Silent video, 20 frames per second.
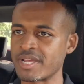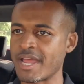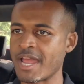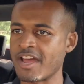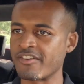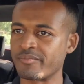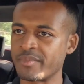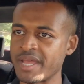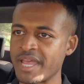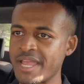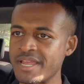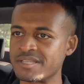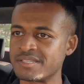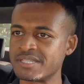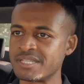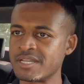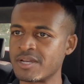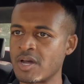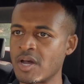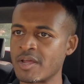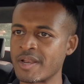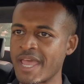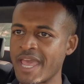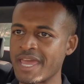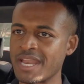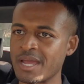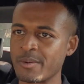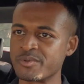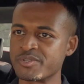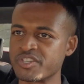have my AC on,
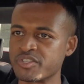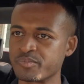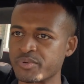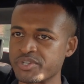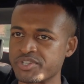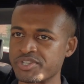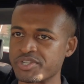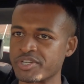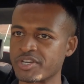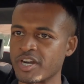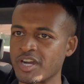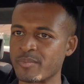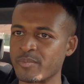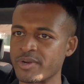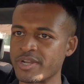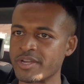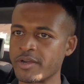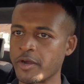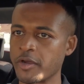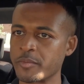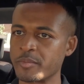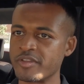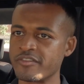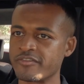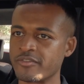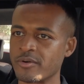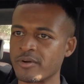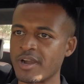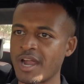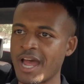and I was just pushing the car pretty hard
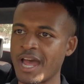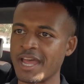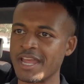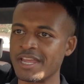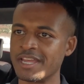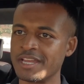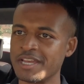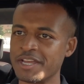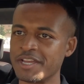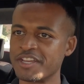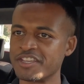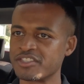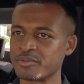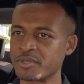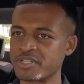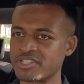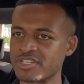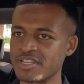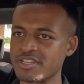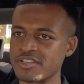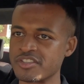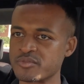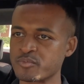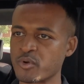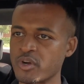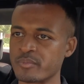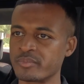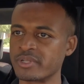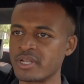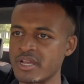before I switched into
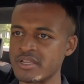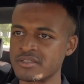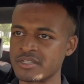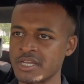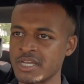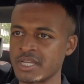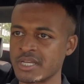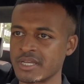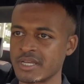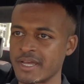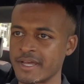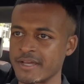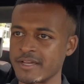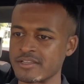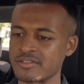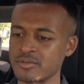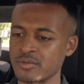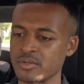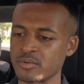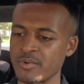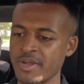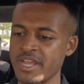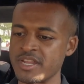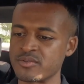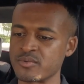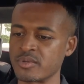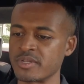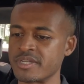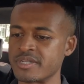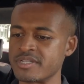Sport Plus. So the
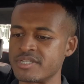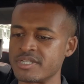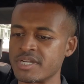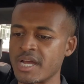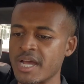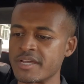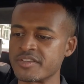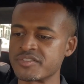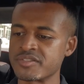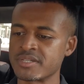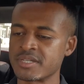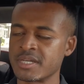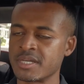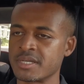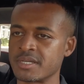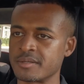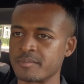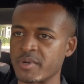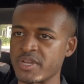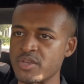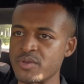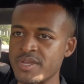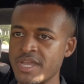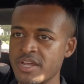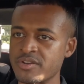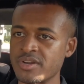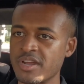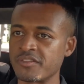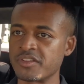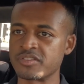range will adjust, but you
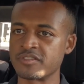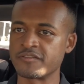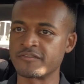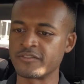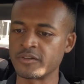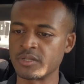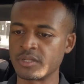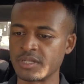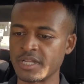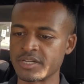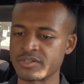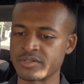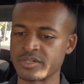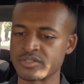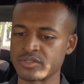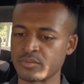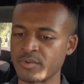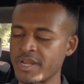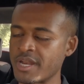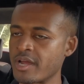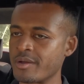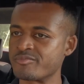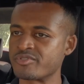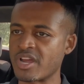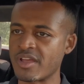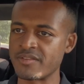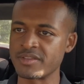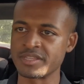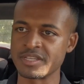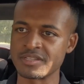can drive this in full electric. So right now I'm
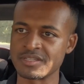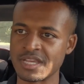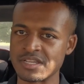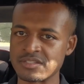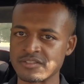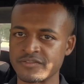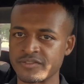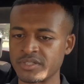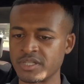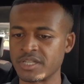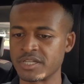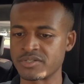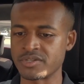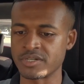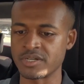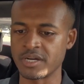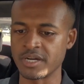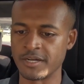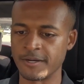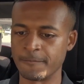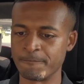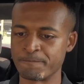driving this as a full electric car.